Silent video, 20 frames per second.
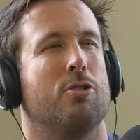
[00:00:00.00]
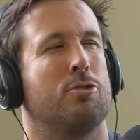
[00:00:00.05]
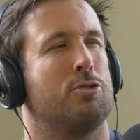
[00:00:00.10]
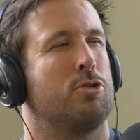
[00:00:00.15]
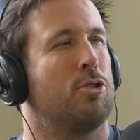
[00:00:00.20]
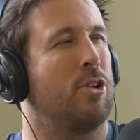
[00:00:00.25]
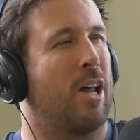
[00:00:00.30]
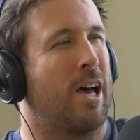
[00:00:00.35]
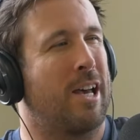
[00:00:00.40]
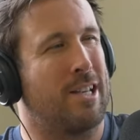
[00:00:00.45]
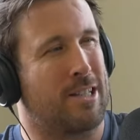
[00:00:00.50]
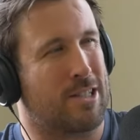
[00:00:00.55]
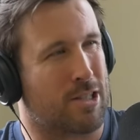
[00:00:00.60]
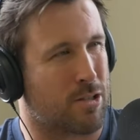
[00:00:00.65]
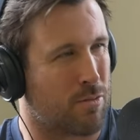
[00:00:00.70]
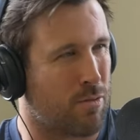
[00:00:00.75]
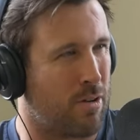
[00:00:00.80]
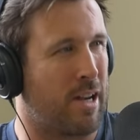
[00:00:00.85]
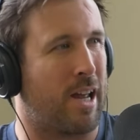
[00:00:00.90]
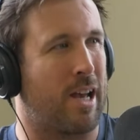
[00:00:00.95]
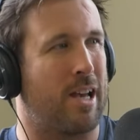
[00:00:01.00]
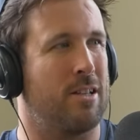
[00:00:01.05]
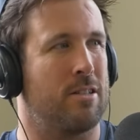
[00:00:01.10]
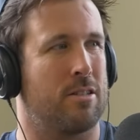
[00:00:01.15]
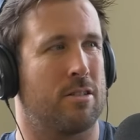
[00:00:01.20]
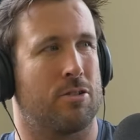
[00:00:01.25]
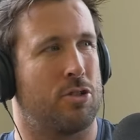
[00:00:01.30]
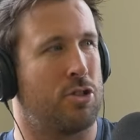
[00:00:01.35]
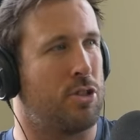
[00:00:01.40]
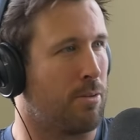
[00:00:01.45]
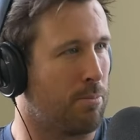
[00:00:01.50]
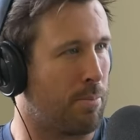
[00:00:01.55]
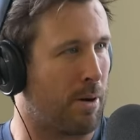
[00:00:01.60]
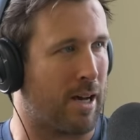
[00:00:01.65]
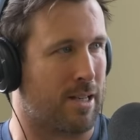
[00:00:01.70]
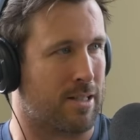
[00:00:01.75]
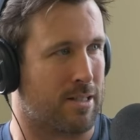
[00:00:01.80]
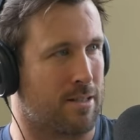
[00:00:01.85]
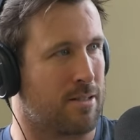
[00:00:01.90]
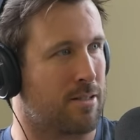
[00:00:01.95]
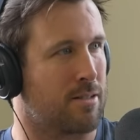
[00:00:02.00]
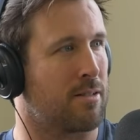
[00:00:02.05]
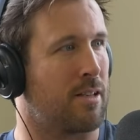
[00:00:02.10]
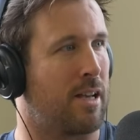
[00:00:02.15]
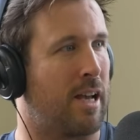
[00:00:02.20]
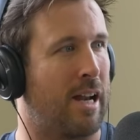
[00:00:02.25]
2 days, 3 days, shit passes.